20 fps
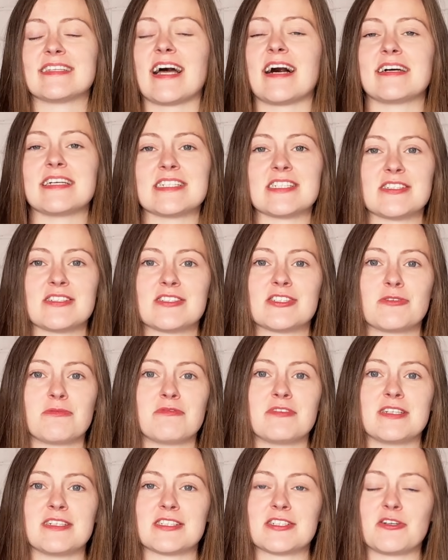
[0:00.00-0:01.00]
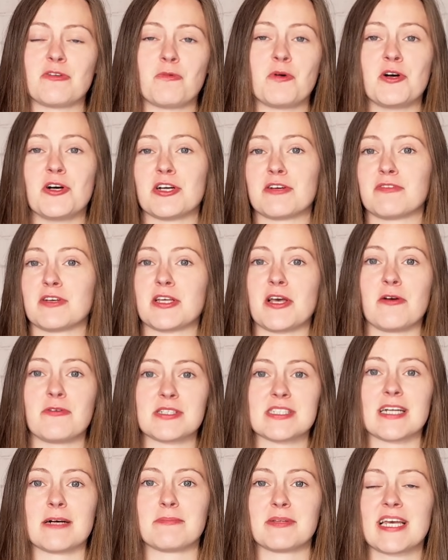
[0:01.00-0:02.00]
that isn't something that's going to work for
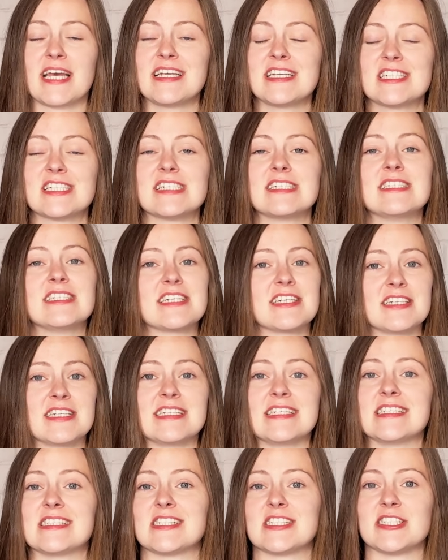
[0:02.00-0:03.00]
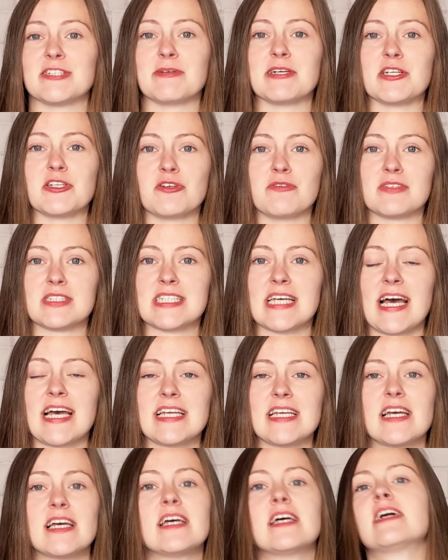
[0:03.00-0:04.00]
coating application. You're going to need to do it another day.